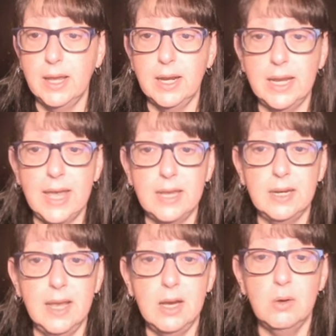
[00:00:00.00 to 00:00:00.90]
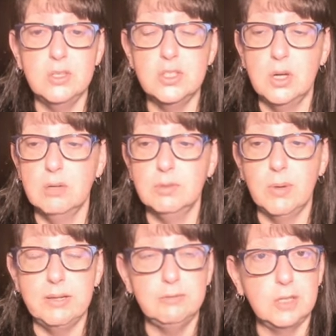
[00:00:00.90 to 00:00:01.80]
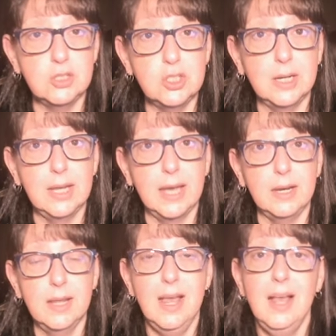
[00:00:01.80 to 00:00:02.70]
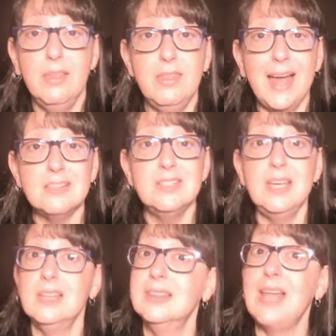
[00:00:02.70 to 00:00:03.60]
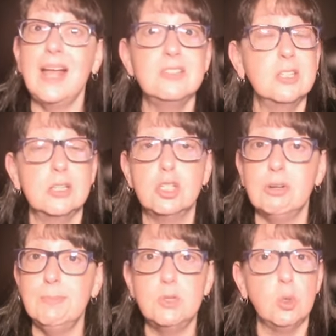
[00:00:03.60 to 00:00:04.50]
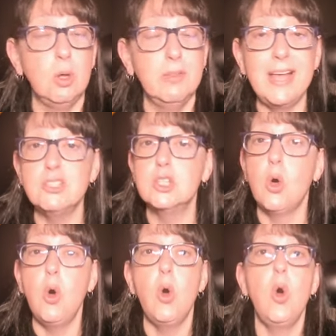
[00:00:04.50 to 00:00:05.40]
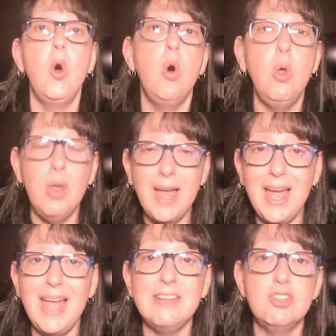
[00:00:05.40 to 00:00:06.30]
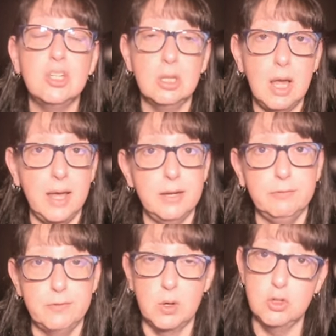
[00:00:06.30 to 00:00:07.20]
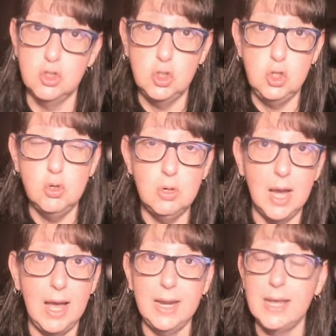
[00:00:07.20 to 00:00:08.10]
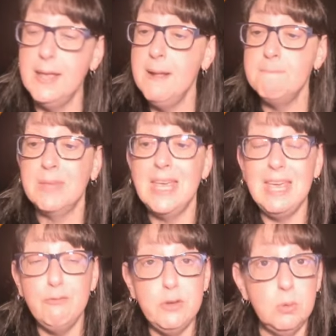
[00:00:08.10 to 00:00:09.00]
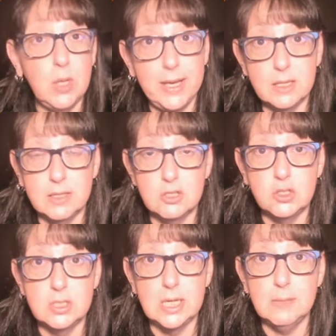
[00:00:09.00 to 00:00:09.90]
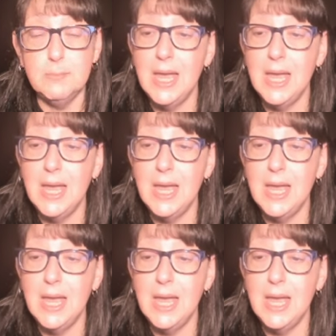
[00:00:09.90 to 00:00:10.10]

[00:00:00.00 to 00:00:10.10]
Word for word: it again. Now it's an overwrite function again. That's it, that's the trim tool. That's the whole enchilada, folks, you got it. If you like this tip,